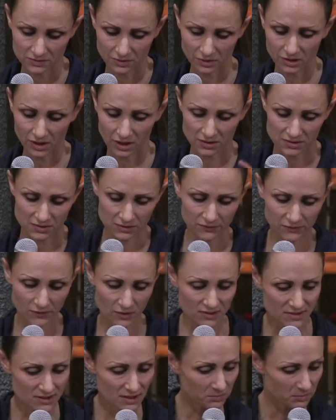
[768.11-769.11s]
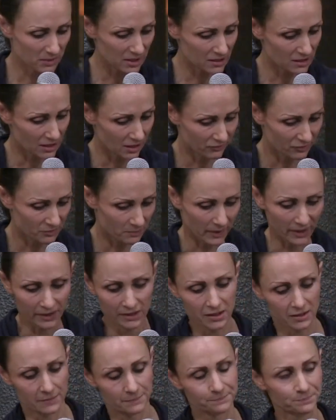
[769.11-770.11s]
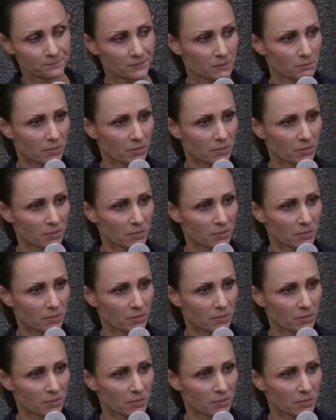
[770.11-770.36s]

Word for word: Okay, so firstly, be loved by him.